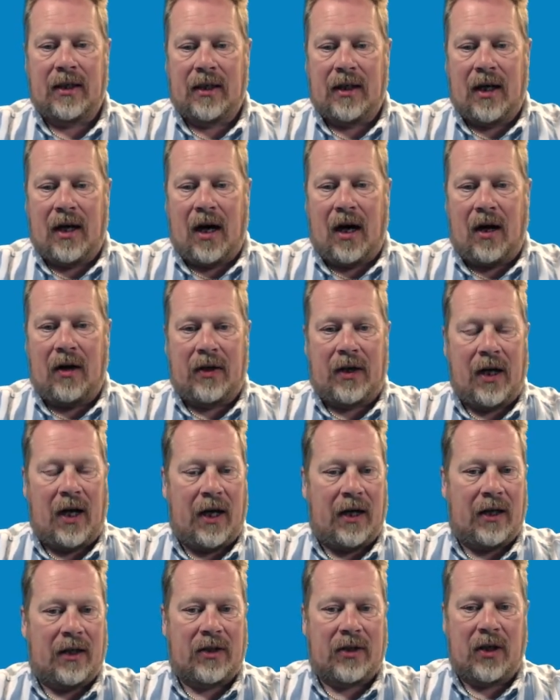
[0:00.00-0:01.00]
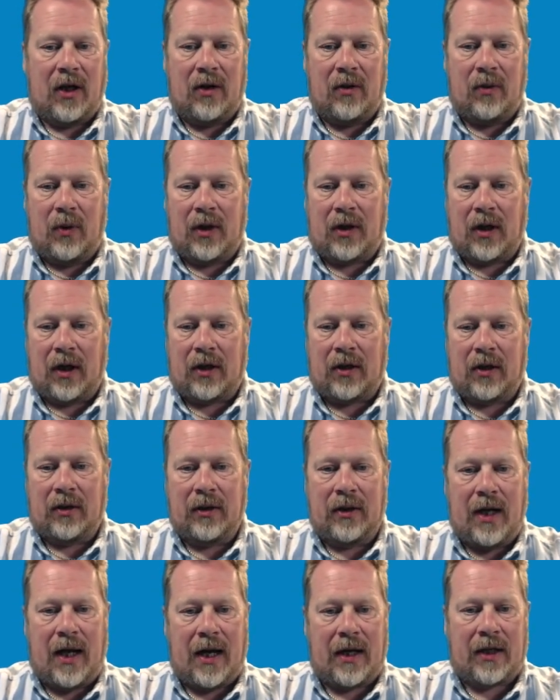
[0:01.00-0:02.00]
Okay, so we'll click on
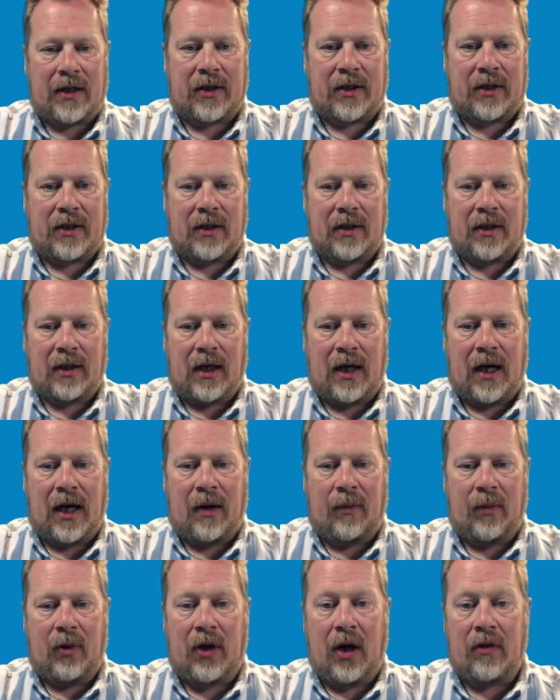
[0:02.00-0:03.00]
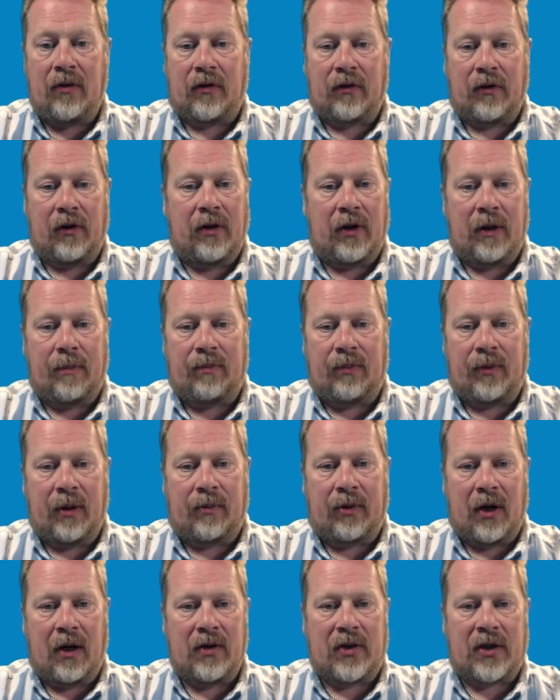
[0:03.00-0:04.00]
next and we'll go through the
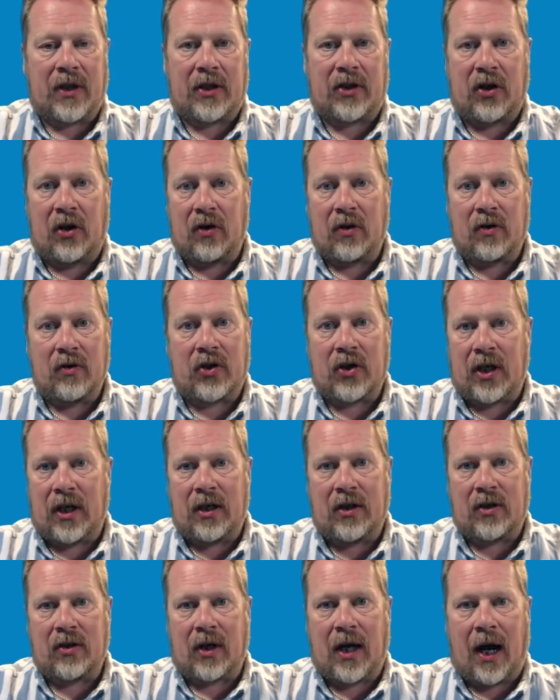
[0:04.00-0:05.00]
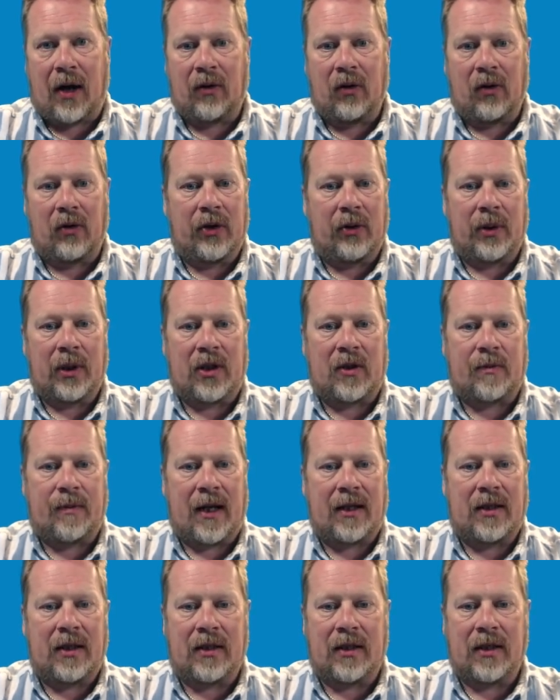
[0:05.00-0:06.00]
process so you can see sort of how long you'd
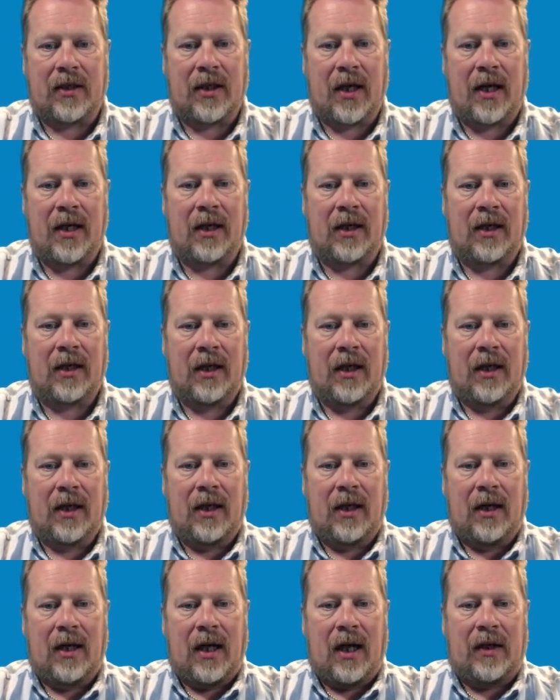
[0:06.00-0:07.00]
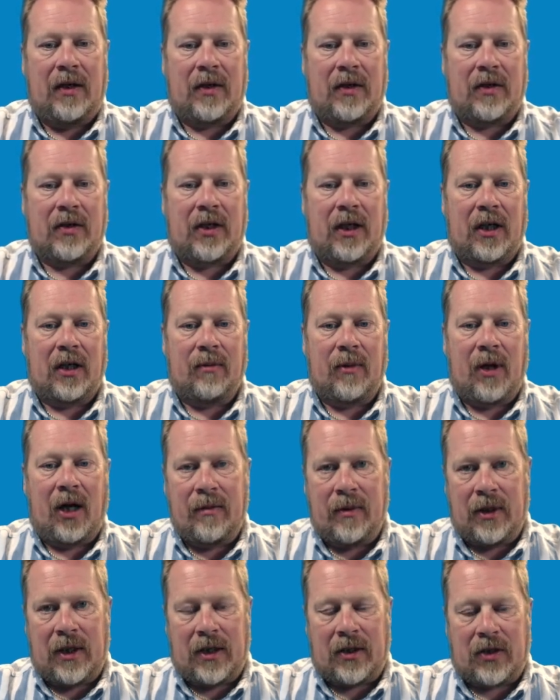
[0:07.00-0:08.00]
expect it to take. And you can see at the
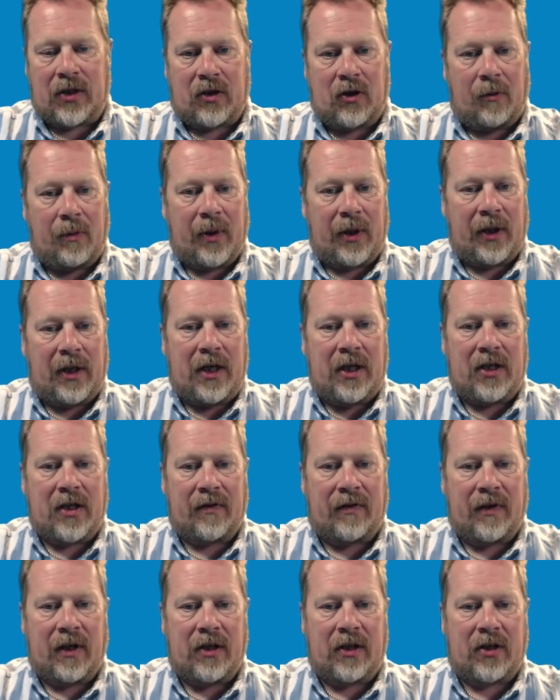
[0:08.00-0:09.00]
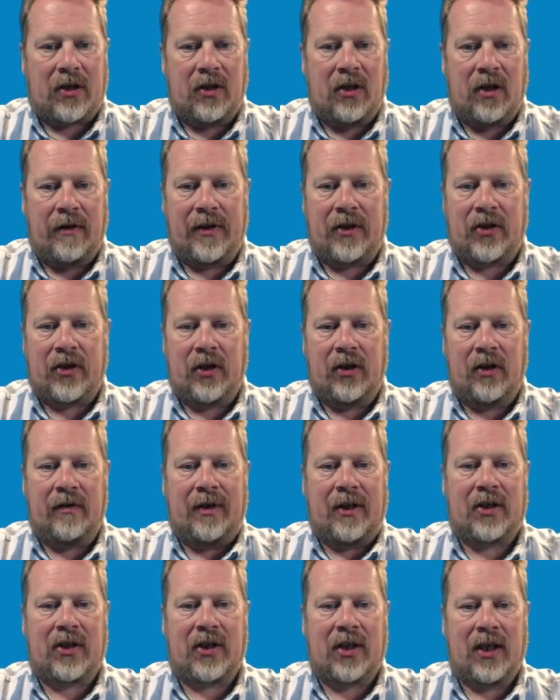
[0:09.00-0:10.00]
moment it's stopping the Easify server
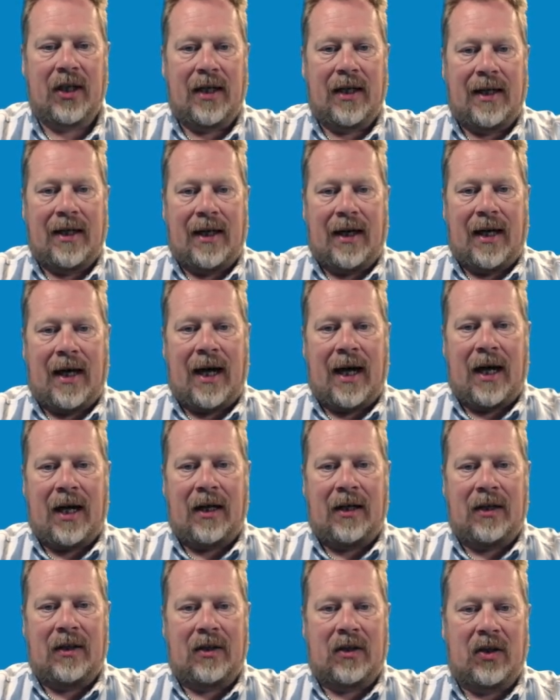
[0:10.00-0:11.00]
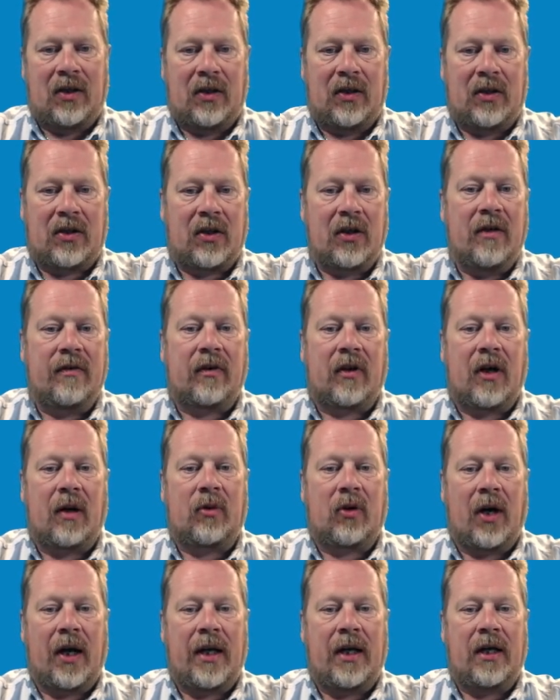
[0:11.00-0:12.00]
service, and the server
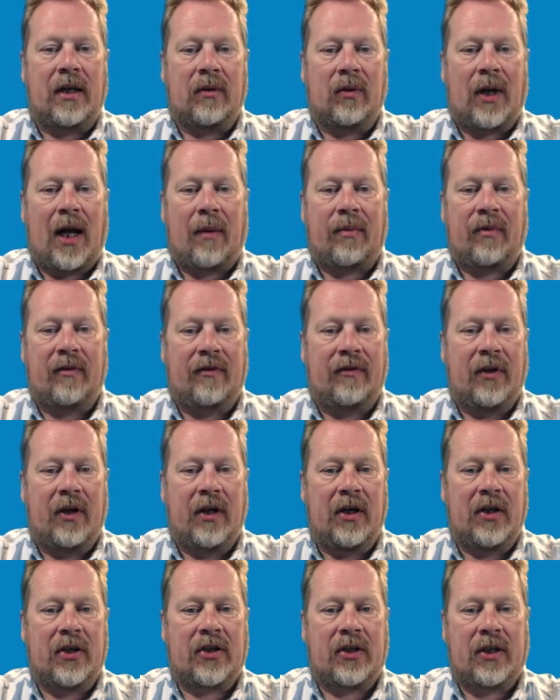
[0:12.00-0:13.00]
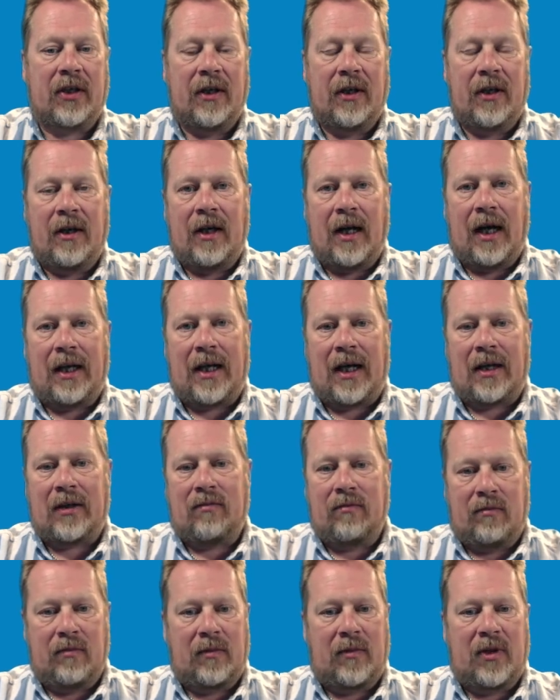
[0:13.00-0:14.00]
upgrade, it will happen first, and that
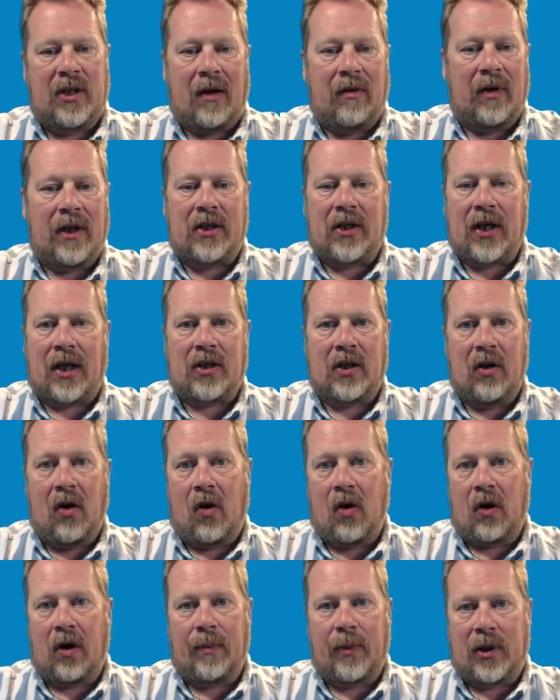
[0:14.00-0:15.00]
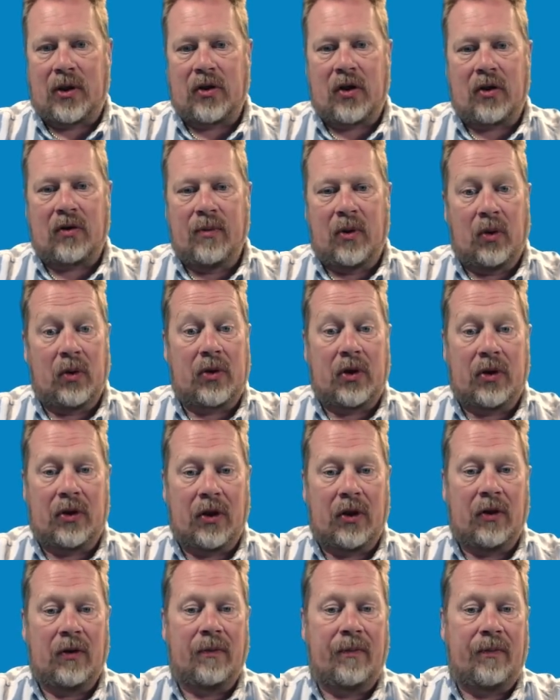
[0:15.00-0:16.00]
generally takes longer because there's more to
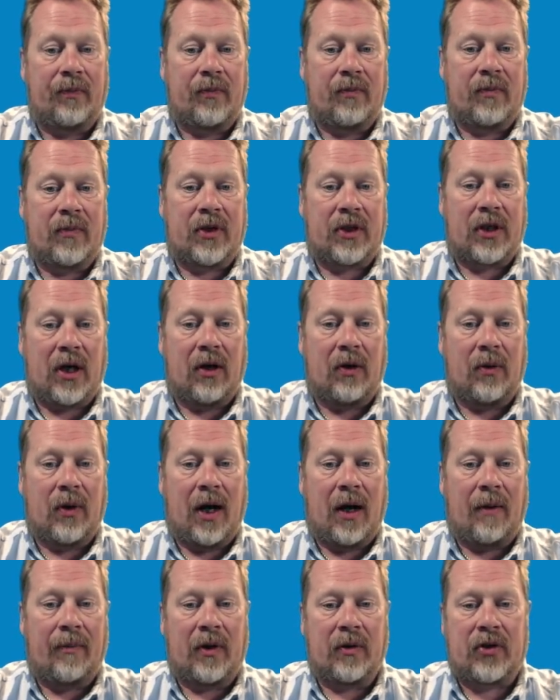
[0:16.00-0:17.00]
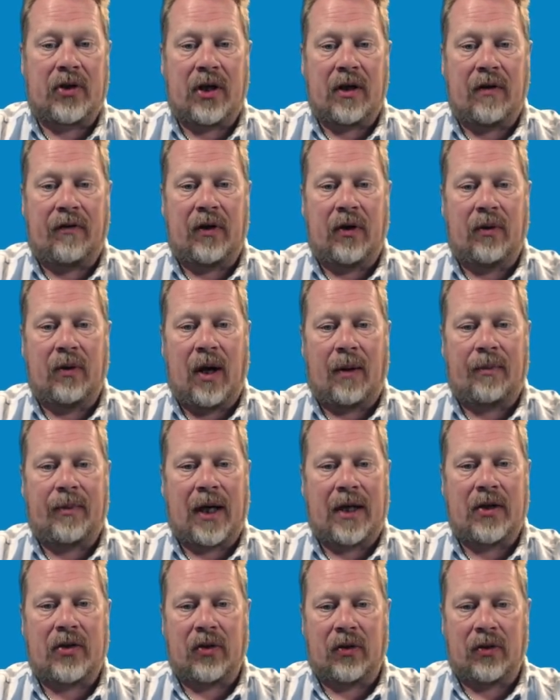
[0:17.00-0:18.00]
do. So you'll see a few
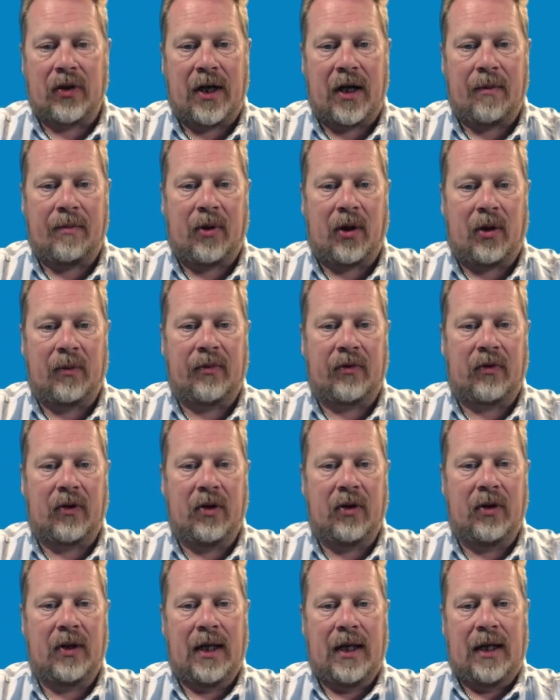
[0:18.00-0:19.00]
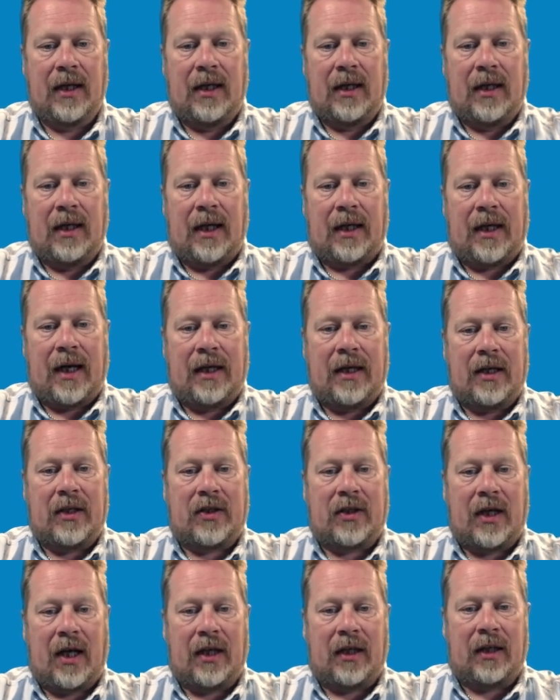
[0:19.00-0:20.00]
updates on here pop through. Again, it's
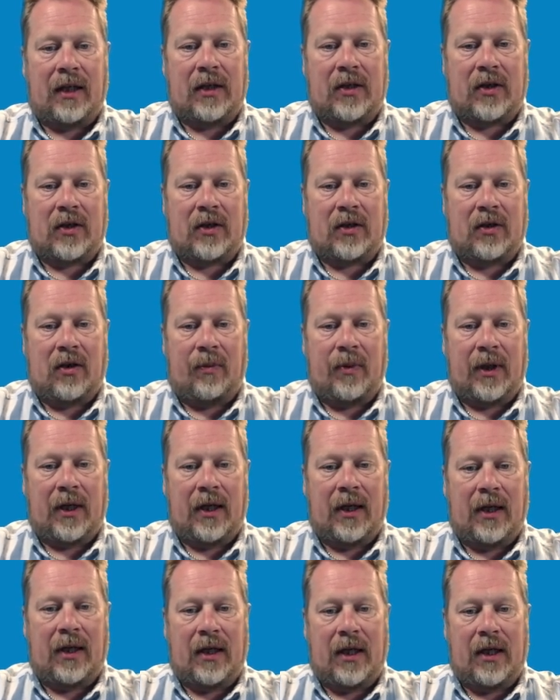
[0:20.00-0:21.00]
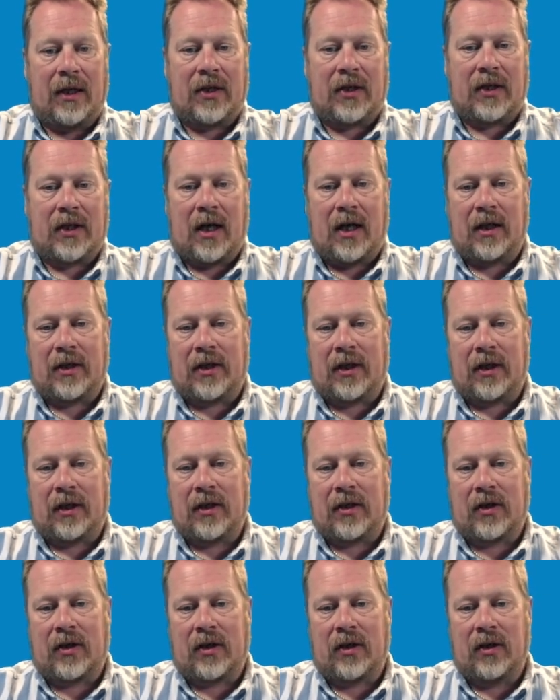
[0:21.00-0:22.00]
saying that it's stopping it, it's starting the
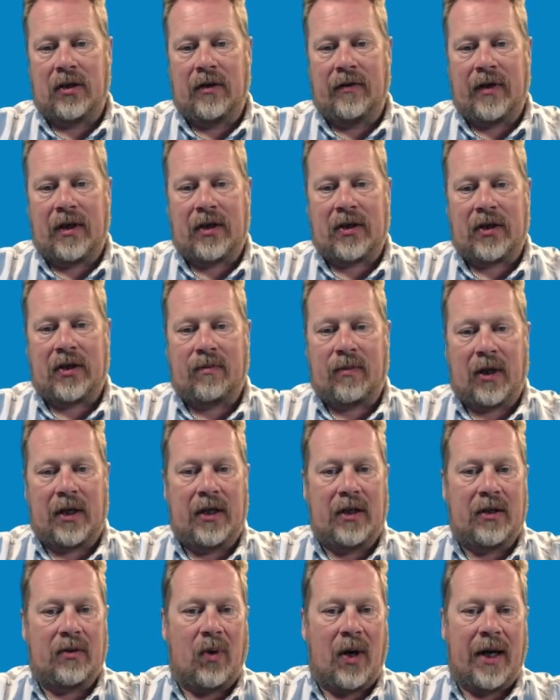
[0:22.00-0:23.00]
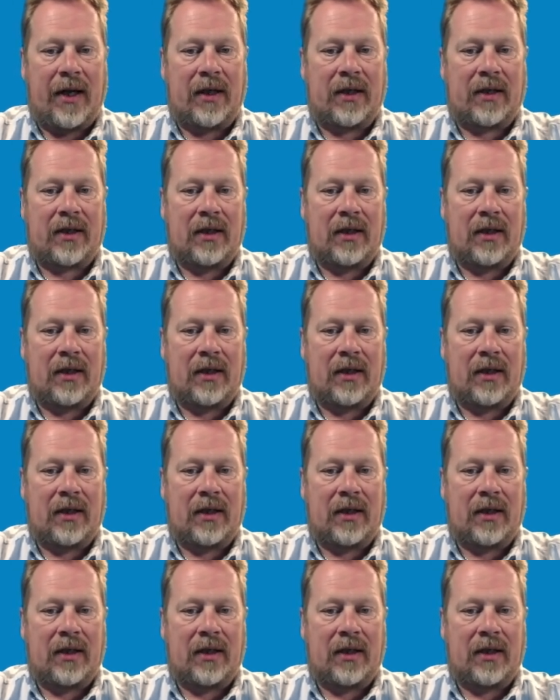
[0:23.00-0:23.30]
service, please wait.